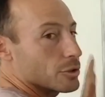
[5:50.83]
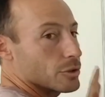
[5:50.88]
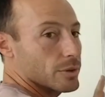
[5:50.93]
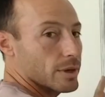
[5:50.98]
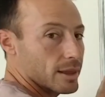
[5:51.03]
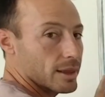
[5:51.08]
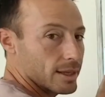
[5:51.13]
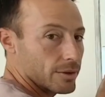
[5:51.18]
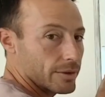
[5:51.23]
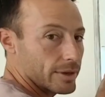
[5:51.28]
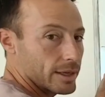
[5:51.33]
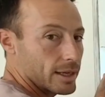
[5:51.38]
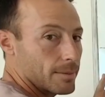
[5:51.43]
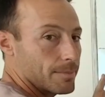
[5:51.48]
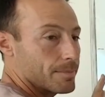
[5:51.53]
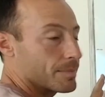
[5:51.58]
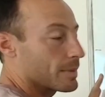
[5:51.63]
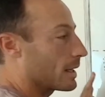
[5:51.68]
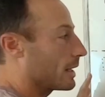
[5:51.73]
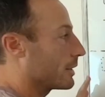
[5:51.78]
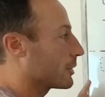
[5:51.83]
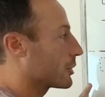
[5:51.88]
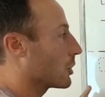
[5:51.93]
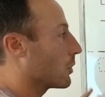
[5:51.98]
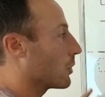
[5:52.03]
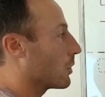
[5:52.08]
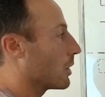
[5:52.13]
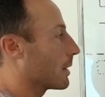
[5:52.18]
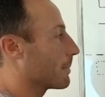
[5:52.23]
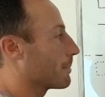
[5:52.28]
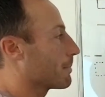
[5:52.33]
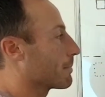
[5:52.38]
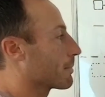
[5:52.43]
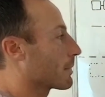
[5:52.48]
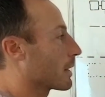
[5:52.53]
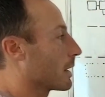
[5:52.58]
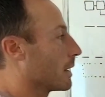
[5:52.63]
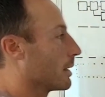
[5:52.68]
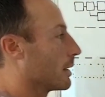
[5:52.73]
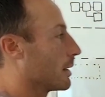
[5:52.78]
Ethereum and so on.
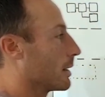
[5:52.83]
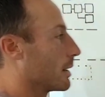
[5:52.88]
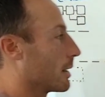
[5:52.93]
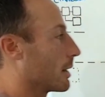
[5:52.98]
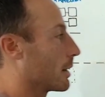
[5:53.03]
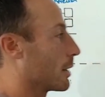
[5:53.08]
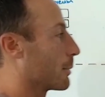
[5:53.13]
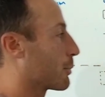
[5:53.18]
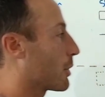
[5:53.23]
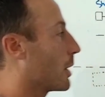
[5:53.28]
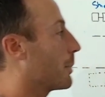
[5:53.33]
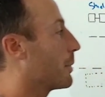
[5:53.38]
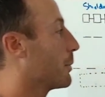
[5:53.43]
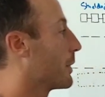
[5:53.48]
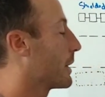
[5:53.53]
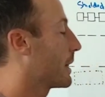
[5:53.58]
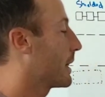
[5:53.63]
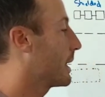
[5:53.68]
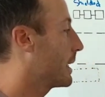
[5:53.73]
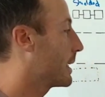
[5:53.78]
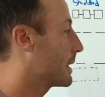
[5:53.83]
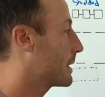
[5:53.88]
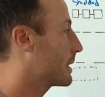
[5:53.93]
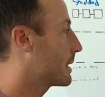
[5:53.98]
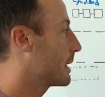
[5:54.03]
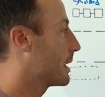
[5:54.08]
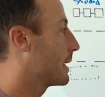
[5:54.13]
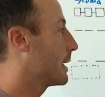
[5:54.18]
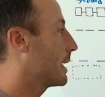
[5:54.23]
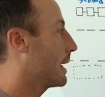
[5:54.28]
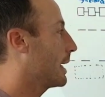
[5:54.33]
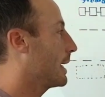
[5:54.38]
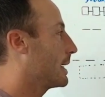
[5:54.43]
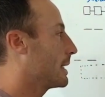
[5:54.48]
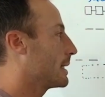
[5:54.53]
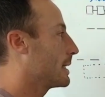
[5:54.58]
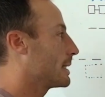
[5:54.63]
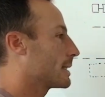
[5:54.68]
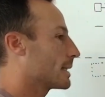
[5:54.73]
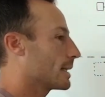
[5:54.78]
The problem with this
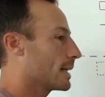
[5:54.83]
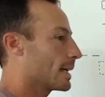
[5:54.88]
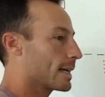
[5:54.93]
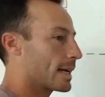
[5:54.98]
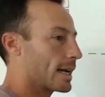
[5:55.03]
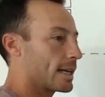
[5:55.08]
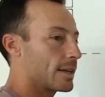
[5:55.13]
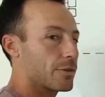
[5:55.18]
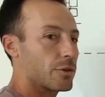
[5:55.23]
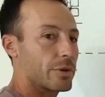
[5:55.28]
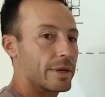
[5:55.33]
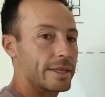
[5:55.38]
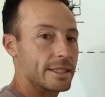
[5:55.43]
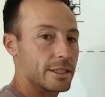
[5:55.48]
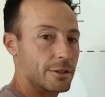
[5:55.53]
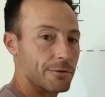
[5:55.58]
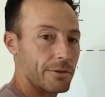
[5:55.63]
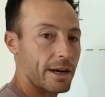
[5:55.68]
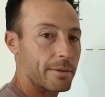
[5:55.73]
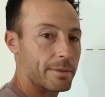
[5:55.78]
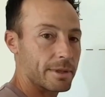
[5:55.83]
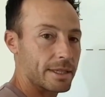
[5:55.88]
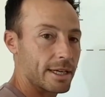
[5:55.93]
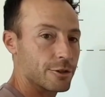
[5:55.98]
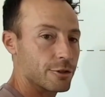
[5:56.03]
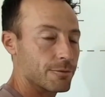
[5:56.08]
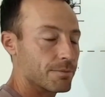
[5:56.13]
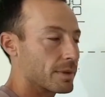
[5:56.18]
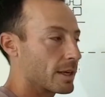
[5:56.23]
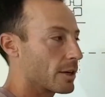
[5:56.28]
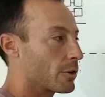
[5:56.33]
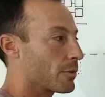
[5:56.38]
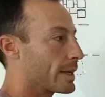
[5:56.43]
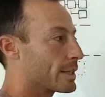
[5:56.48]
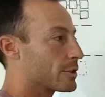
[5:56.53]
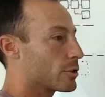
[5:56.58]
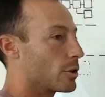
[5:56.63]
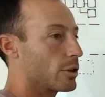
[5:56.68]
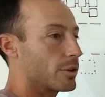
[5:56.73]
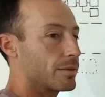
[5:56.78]
is it kind of creates this fragmentation. It
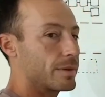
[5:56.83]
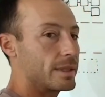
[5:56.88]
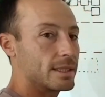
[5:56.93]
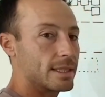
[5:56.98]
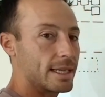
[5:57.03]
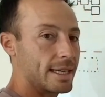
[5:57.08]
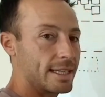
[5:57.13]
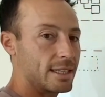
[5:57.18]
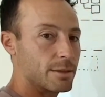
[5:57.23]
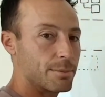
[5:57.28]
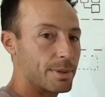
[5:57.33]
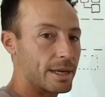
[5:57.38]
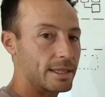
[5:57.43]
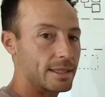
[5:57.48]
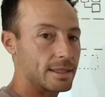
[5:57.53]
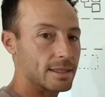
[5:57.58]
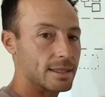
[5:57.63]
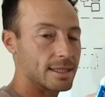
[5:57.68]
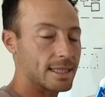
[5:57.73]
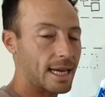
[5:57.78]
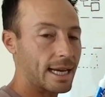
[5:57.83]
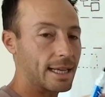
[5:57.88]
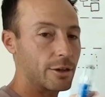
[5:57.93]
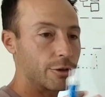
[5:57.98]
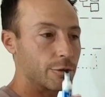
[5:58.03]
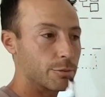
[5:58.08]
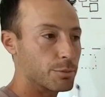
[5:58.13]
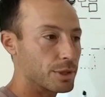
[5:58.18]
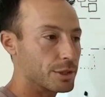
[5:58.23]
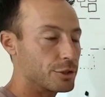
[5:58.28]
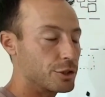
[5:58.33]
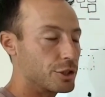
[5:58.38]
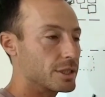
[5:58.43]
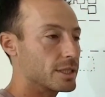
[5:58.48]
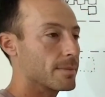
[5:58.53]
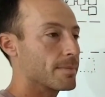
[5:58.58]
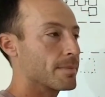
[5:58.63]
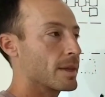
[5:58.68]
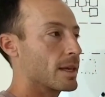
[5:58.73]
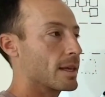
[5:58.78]
creates all of these independent siloed
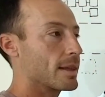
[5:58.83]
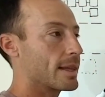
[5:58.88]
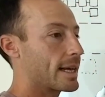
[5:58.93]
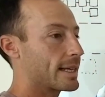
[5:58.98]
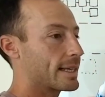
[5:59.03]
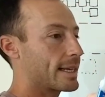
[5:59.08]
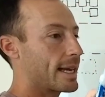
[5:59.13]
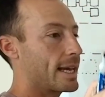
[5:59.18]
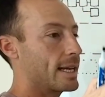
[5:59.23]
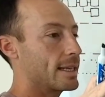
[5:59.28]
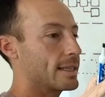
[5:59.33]
bridges that can't